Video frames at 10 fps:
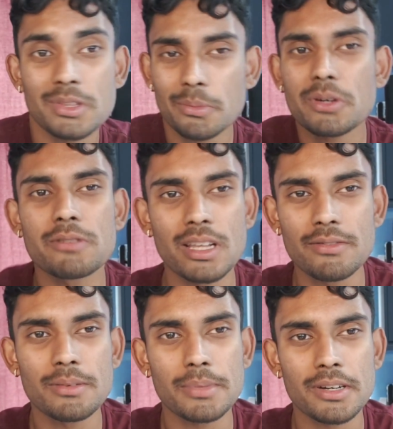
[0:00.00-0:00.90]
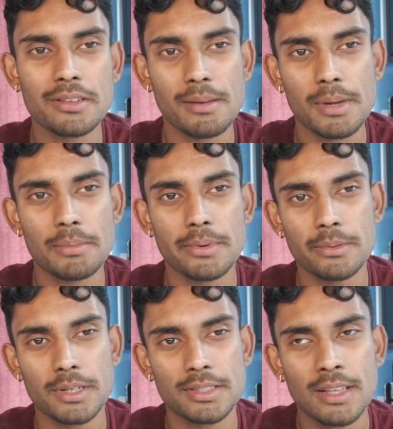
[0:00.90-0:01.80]
But the more relevant part of that paper
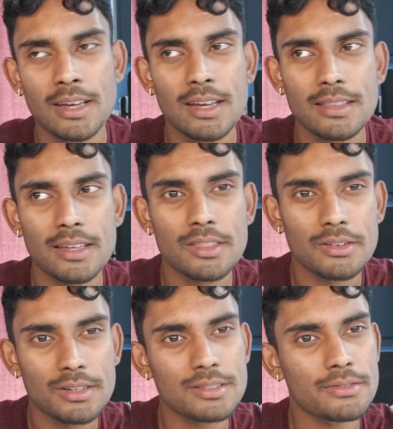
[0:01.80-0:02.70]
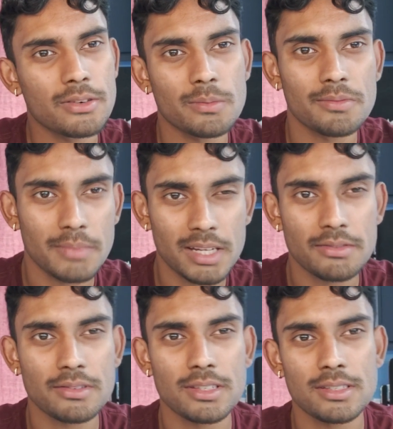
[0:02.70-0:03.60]
was that there is a form of
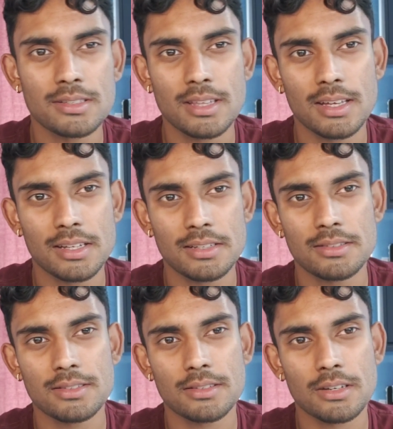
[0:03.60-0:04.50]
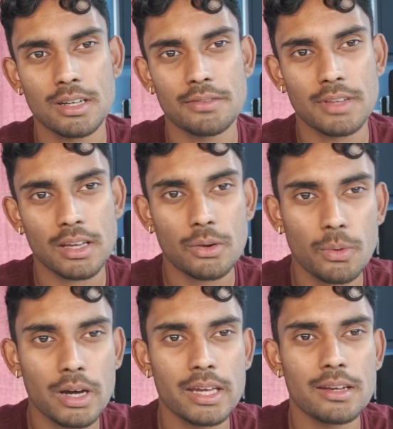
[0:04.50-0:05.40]
mindfulness that is kind of like
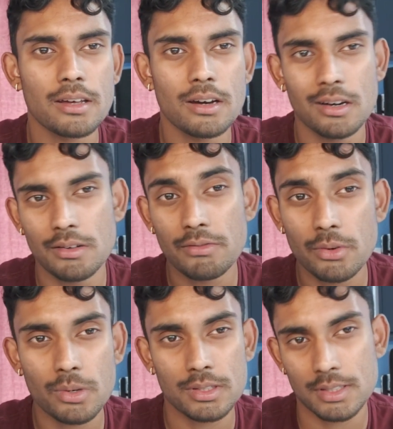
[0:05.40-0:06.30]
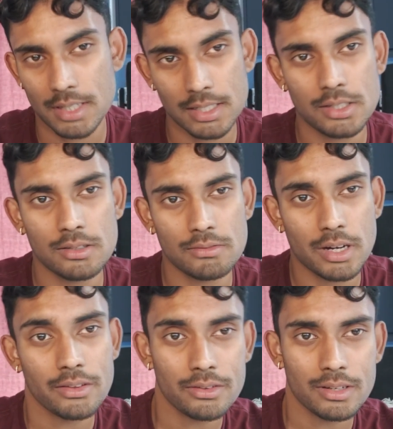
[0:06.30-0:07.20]
quiet, unfocused attention
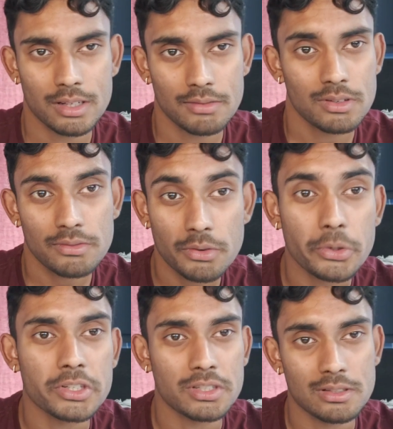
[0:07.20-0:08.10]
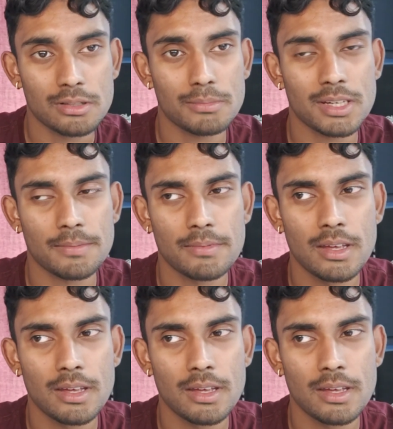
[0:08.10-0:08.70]
rather than having to focus on something.